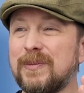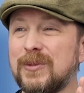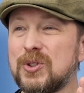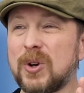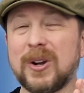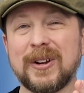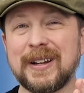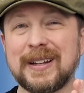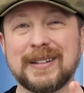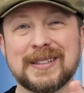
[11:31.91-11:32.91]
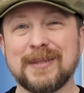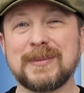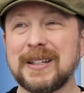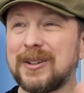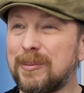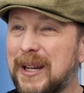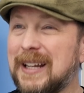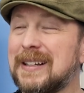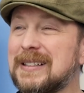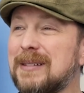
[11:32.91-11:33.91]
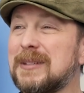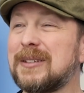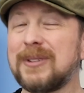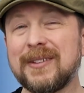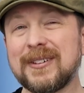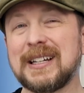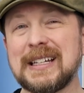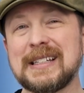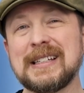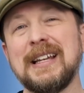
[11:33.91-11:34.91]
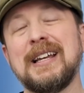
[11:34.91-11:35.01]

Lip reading: drawing something or painting something, whatever it is,